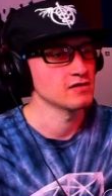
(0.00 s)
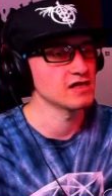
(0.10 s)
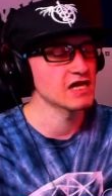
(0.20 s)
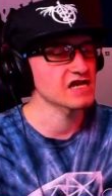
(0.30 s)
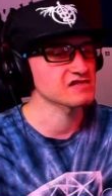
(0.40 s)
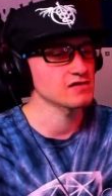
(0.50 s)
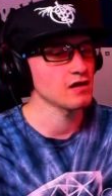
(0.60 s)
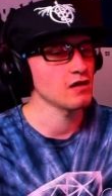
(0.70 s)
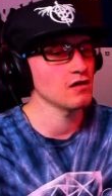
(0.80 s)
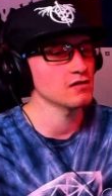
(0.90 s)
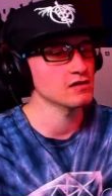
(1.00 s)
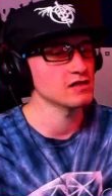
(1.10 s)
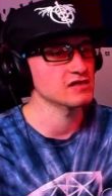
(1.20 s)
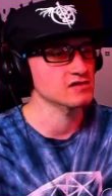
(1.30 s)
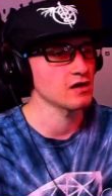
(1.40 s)
The next song
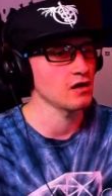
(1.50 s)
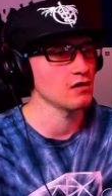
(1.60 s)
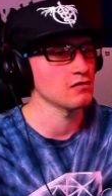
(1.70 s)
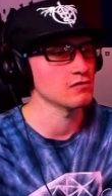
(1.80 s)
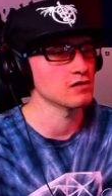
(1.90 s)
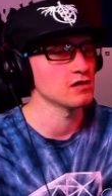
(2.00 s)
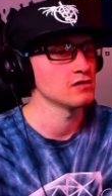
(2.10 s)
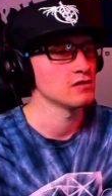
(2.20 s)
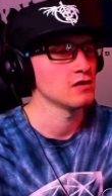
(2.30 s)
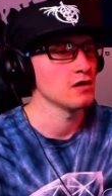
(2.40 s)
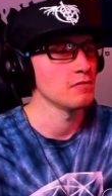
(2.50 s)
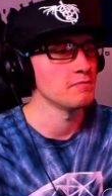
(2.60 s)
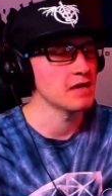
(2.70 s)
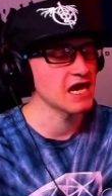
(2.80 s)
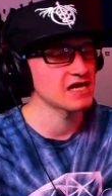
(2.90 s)
is called
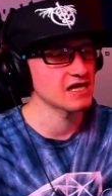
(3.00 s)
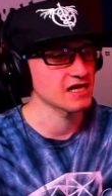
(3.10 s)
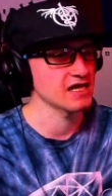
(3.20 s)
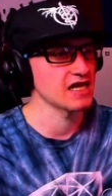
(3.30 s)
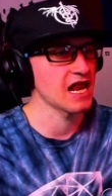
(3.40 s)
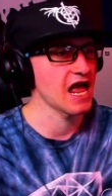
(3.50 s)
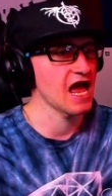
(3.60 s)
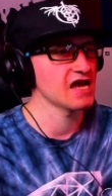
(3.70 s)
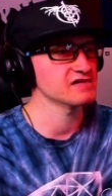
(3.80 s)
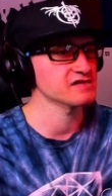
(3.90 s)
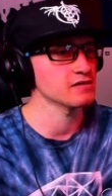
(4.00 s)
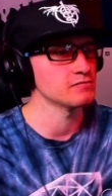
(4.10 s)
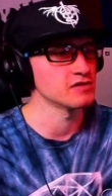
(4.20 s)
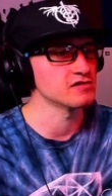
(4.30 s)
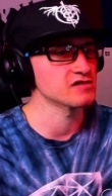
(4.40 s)
Manic, and it has a
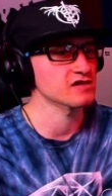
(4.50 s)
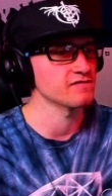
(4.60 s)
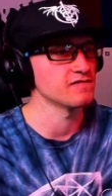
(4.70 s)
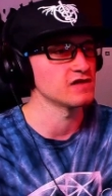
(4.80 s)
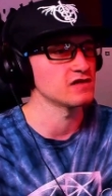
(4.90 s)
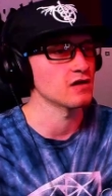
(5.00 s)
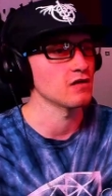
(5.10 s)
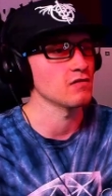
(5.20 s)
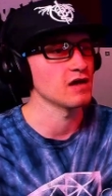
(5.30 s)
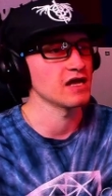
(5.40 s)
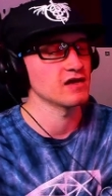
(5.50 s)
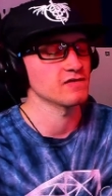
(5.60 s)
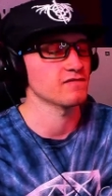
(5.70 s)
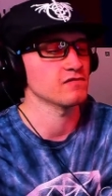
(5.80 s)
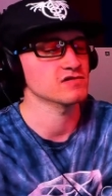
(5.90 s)
music video. And
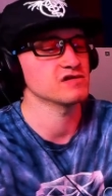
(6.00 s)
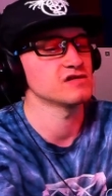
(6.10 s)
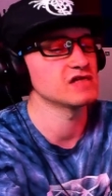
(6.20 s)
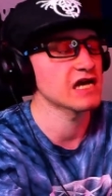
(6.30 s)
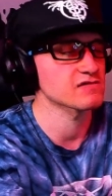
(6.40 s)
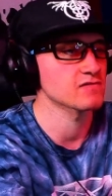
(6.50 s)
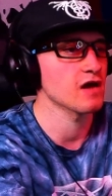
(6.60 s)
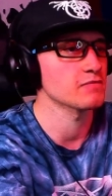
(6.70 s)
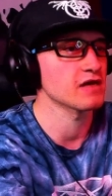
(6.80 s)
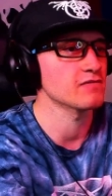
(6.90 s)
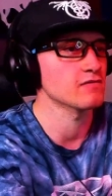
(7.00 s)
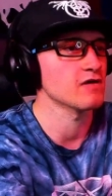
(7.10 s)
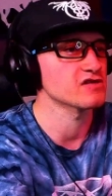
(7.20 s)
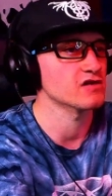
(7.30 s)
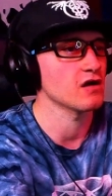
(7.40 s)
unfortunately, you guys will not be able to
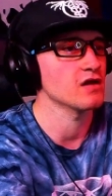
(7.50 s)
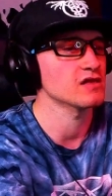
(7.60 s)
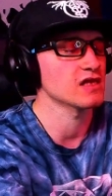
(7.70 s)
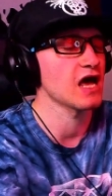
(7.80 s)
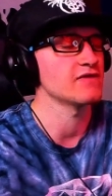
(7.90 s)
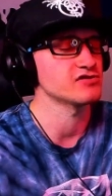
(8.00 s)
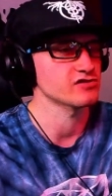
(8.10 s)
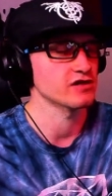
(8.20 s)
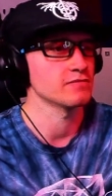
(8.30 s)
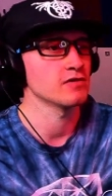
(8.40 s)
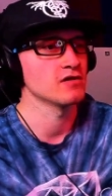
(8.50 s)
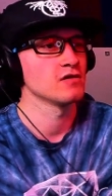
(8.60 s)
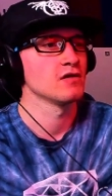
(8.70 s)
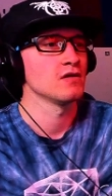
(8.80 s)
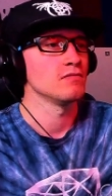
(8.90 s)
watch it on the live stream,
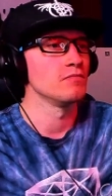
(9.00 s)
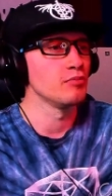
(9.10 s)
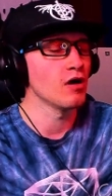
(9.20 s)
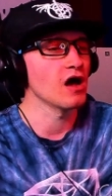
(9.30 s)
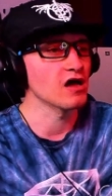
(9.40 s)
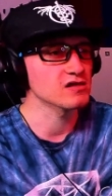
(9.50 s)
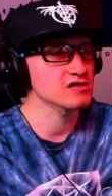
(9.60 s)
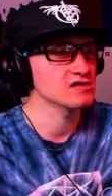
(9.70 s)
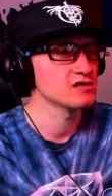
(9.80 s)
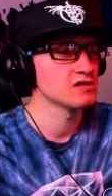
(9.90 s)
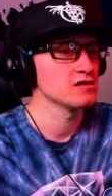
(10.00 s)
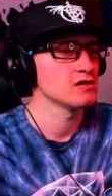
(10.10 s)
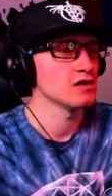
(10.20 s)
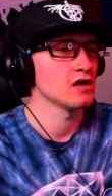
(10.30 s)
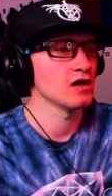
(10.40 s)
but
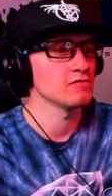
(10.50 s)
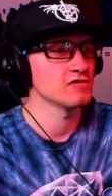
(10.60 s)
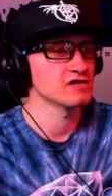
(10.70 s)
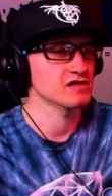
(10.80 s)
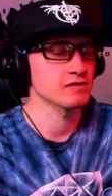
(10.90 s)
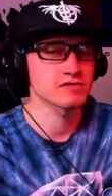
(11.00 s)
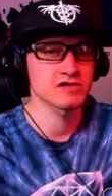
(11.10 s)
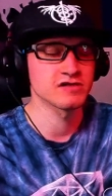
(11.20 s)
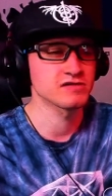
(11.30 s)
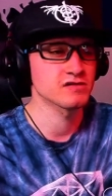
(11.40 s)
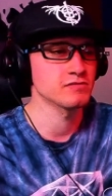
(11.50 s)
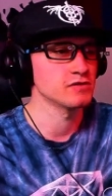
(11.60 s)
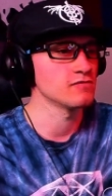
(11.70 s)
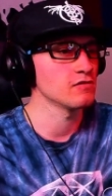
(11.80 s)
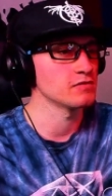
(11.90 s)
when it comes on YouTube,
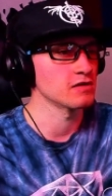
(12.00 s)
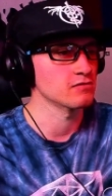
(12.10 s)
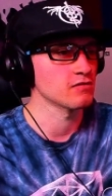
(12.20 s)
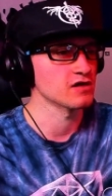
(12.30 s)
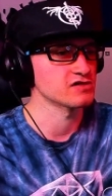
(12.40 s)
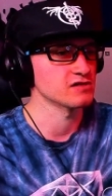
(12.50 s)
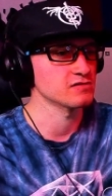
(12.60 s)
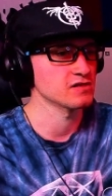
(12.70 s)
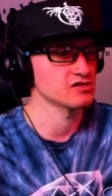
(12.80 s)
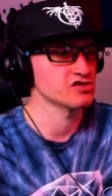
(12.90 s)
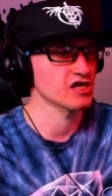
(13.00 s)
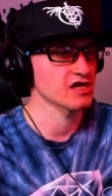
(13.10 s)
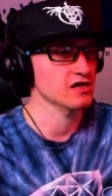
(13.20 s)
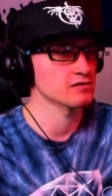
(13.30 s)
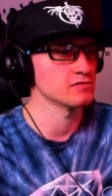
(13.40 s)
you will be able to watch it. Let's
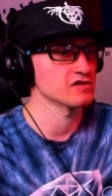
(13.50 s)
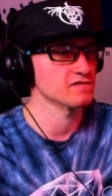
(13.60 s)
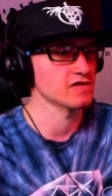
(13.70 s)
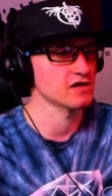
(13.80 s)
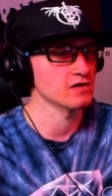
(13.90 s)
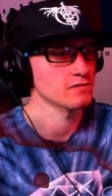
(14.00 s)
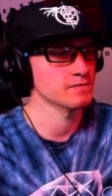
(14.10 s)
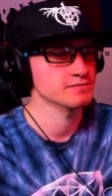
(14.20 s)
check out the music video.